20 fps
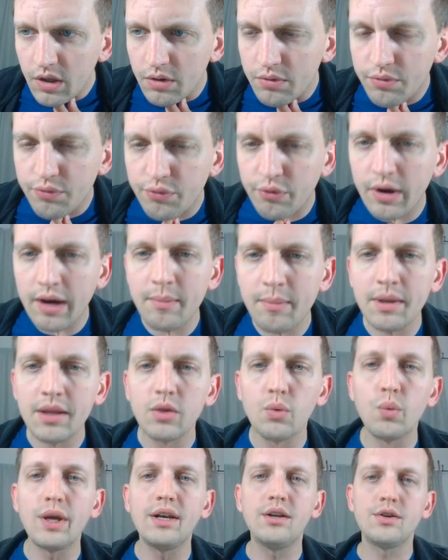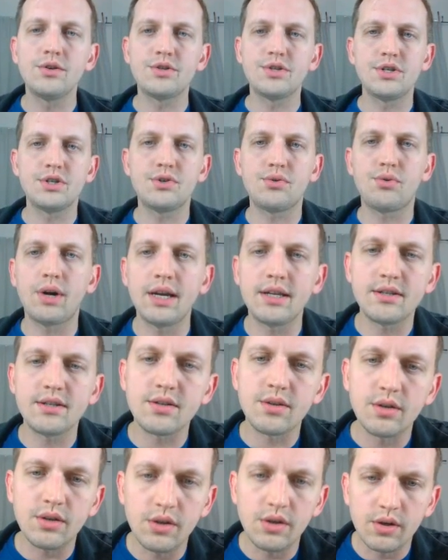framing the windows just right
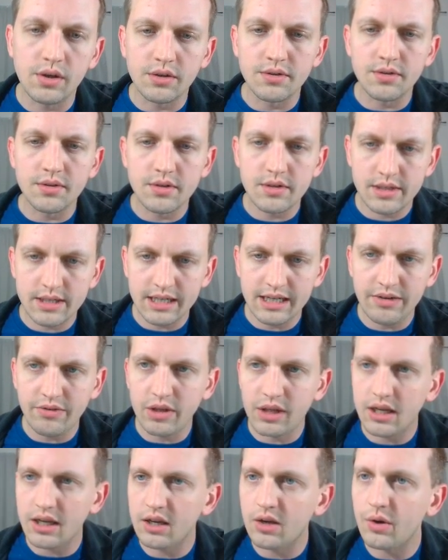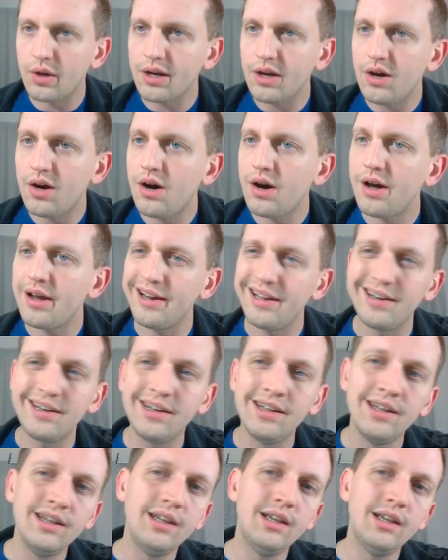so that you can see everything going on, and